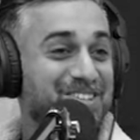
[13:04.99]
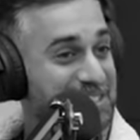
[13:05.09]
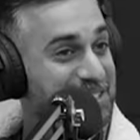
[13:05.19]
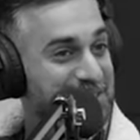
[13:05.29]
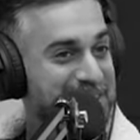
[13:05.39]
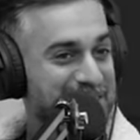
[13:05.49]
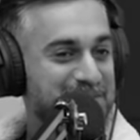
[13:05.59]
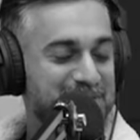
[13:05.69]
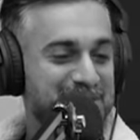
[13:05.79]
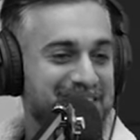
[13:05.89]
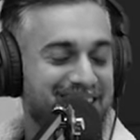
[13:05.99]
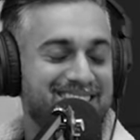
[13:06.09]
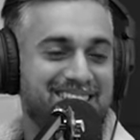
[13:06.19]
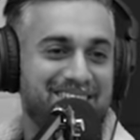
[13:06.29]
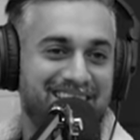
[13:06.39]
like, no, you do want to come to
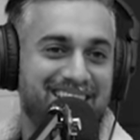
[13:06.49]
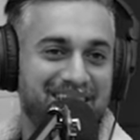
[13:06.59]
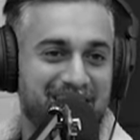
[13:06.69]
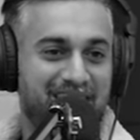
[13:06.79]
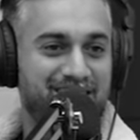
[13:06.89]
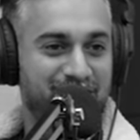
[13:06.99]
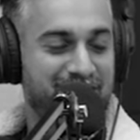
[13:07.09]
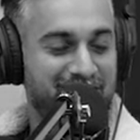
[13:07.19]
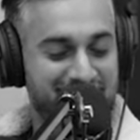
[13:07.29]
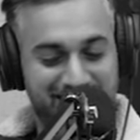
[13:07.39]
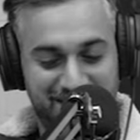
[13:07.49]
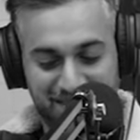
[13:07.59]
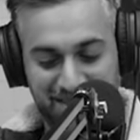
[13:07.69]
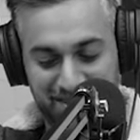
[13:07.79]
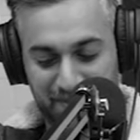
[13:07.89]
London. I said, okay, I'll
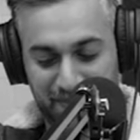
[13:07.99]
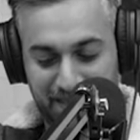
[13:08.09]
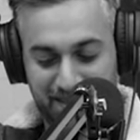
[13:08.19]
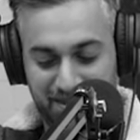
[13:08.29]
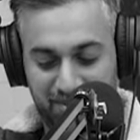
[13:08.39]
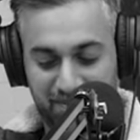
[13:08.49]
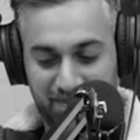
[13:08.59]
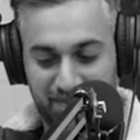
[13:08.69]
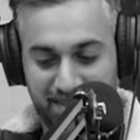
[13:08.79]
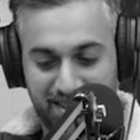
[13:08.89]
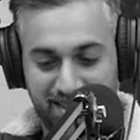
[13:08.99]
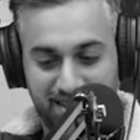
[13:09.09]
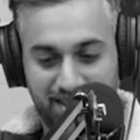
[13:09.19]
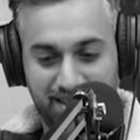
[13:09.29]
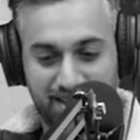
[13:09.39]
see. And
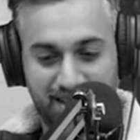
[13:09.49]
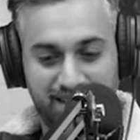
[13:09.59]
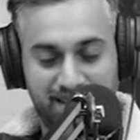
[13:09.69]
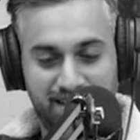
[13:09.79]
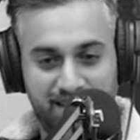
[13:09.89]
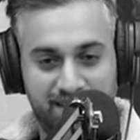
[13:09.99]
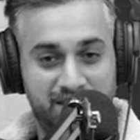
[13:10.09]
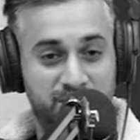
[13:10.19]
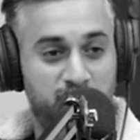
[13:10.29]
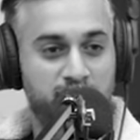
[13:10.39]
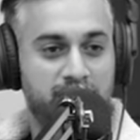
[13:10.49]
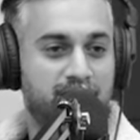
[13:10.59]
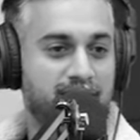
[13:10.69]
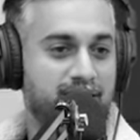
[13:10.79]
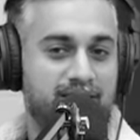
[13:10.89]
then they told
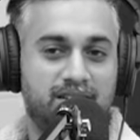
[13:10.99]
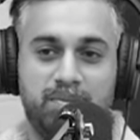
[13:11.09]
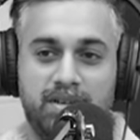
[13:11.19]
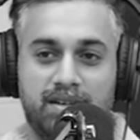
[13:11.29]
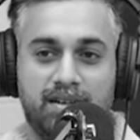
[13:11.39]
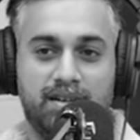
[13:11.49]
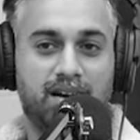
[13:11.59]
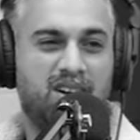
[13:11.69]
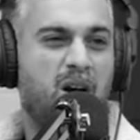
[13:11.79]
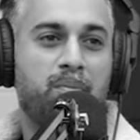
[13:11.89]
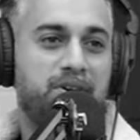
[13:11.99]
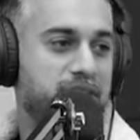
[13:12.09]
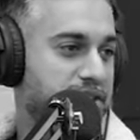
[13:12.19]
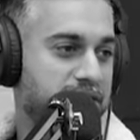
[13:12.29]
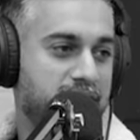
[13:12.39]
me it's going to be a
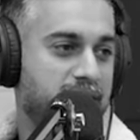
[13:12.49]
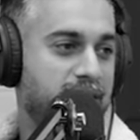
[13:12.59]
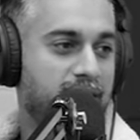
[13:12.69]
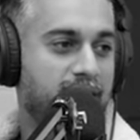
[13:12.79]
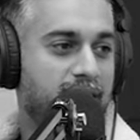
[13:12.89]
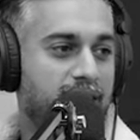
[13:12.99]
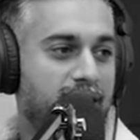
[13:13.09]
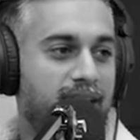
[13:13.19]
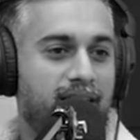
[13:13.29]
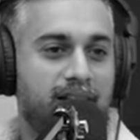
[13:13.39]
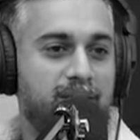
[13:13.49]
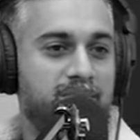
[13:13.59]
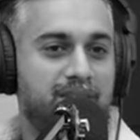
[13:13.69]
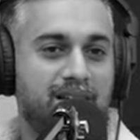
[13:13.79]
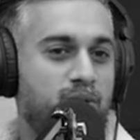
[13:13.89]
competition.
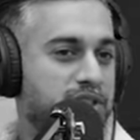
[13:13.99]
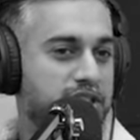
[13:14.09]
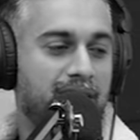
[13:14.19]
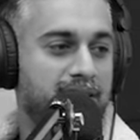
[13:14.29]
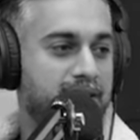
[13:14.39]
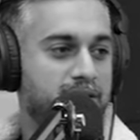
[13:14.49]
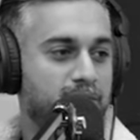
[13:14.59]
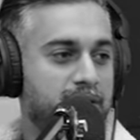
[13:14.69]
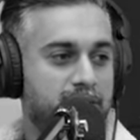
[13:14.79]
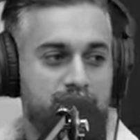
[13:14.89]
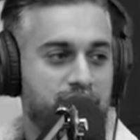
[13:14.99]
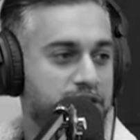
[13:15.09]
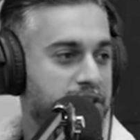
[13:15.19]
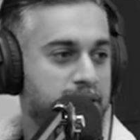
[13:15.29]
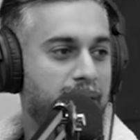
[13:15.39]
Question answers with
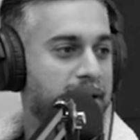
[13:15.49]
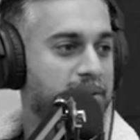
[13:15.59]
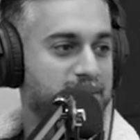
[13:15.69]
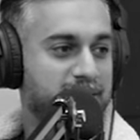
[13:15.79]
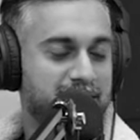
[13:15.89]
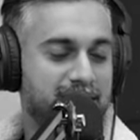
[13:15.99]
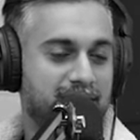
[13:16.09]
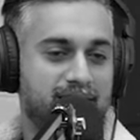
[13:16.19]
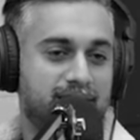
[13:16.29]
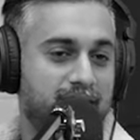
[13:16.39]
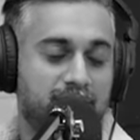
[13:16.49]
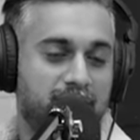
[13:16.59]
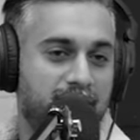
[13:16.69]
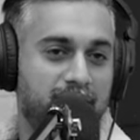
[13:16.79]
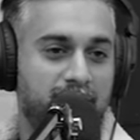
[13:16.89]
judges, panels. And I said,
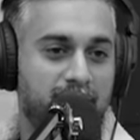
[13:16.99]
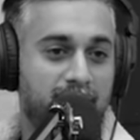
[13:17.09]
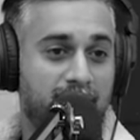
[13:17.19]
okay.